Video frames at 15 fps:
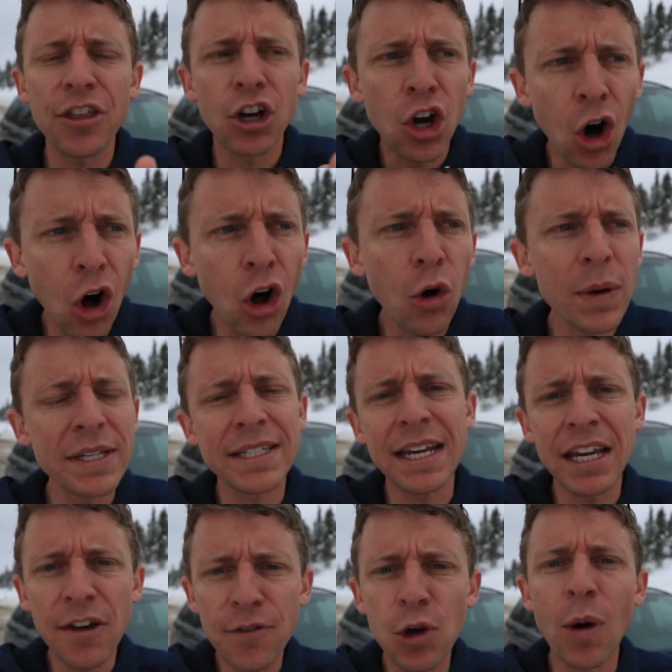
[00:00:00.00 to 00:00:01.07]
The goal was
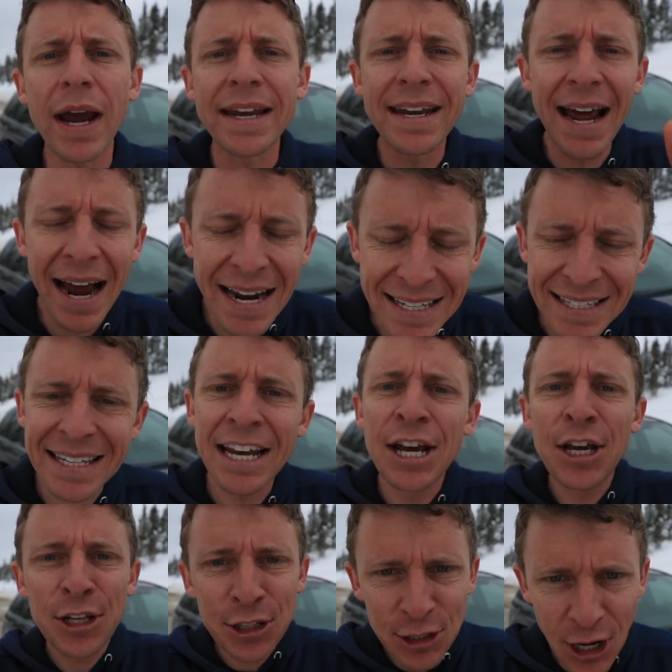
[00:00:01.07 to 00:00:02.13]
to give you a nice,
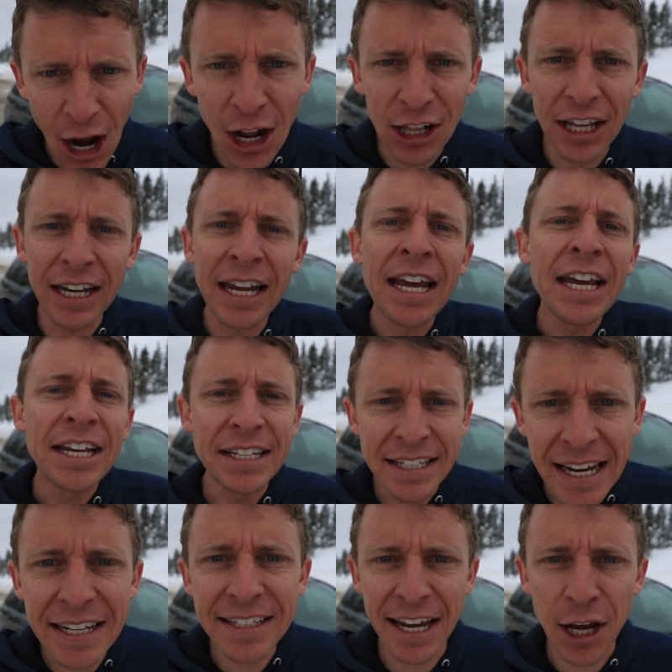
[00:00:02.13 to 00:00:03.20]
solid,
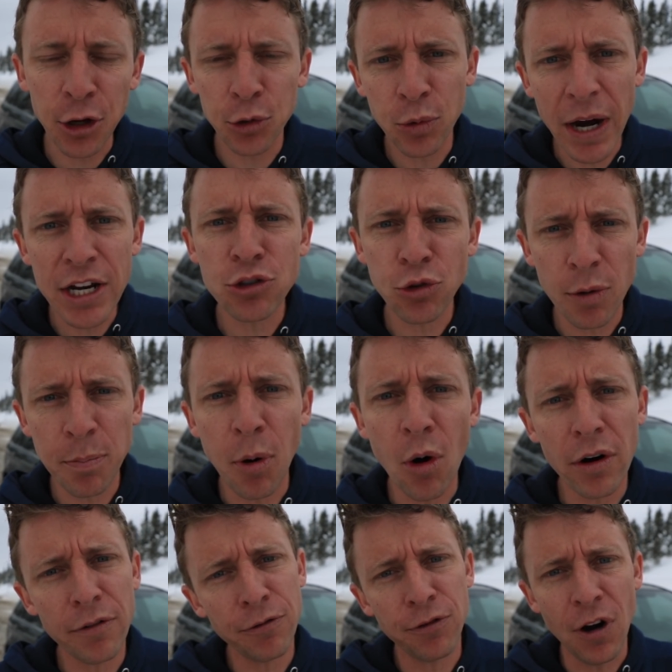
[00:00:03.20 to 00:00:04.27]
detailed race
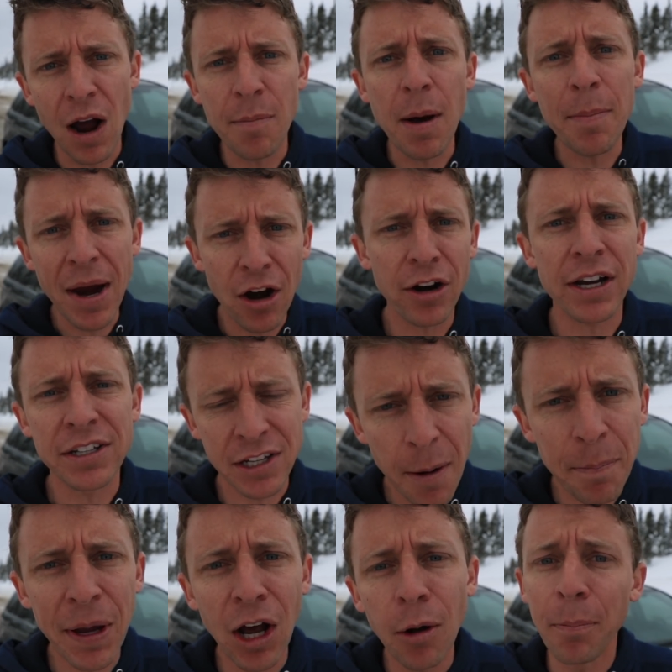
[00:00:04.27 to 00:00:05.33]
report from America's
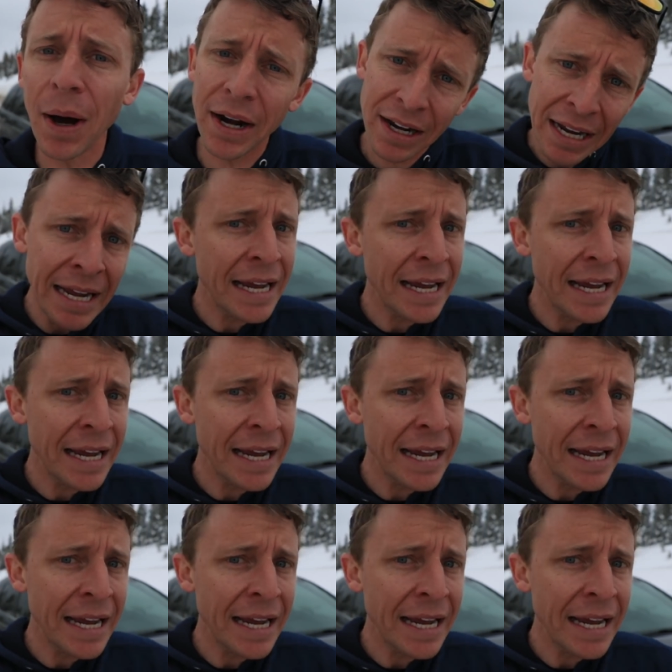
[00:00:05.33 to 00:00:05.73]
Uphill, but